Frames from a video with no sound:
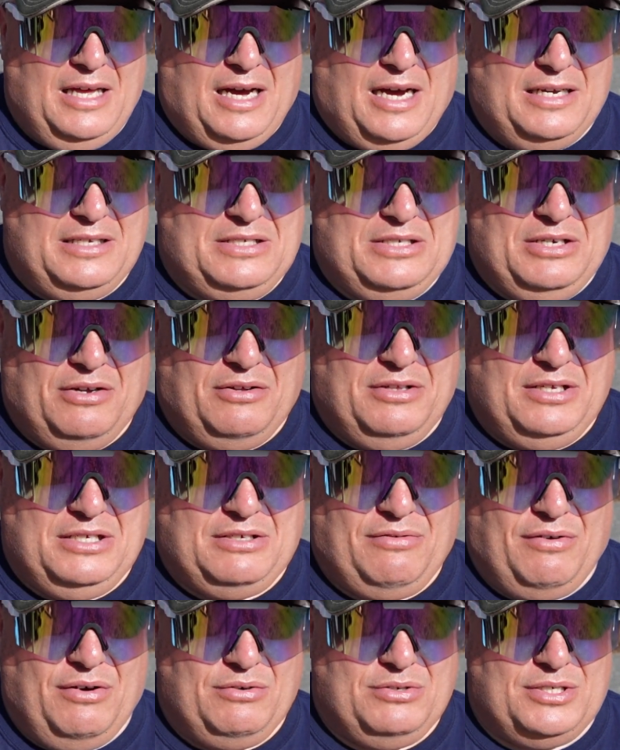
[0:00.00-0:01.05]
I see all these
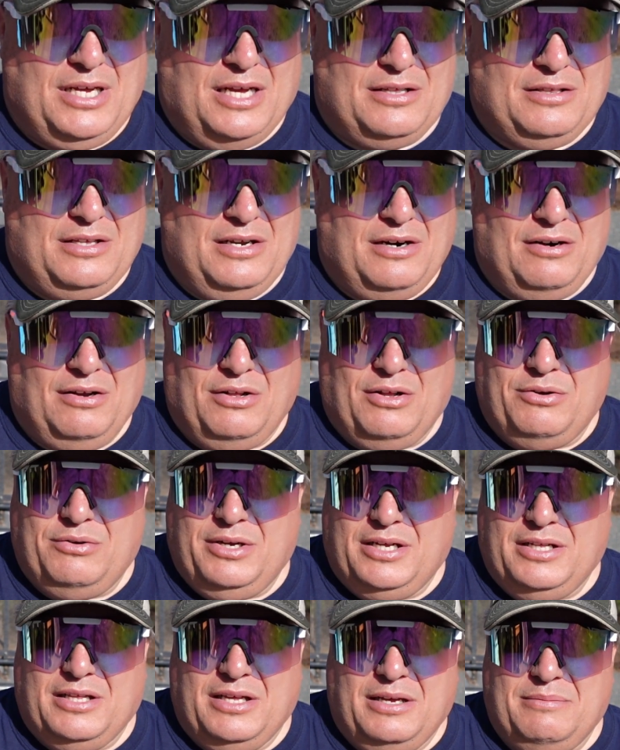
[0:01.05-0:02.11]
folks out there
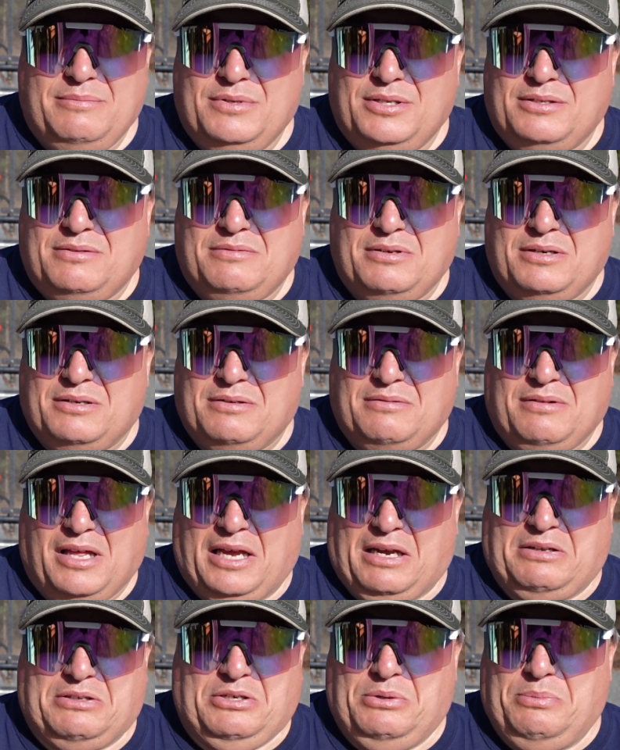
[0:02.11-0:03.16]
loading them to
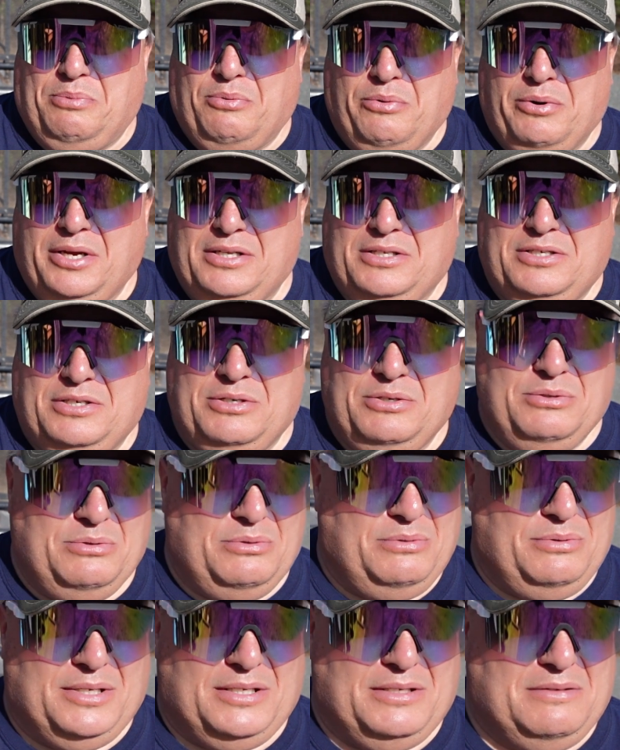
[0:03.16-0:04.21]
like
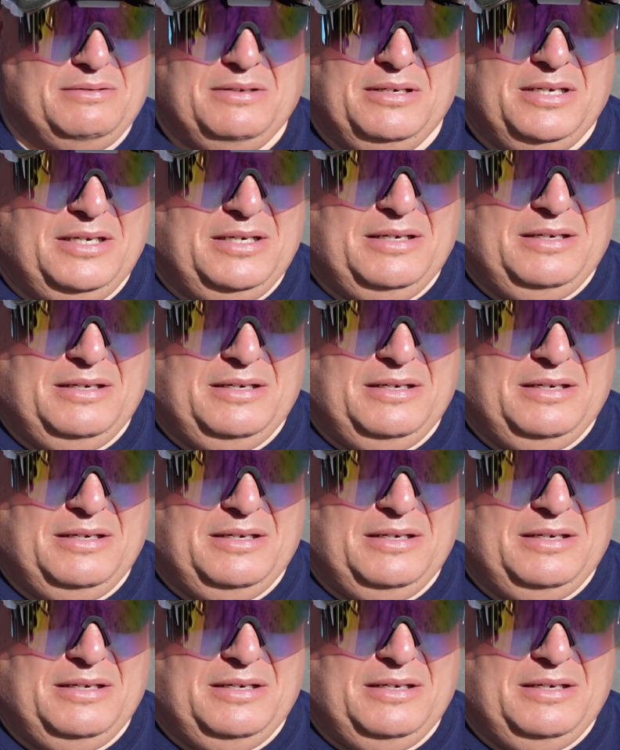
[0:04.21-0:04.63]
2.2 and,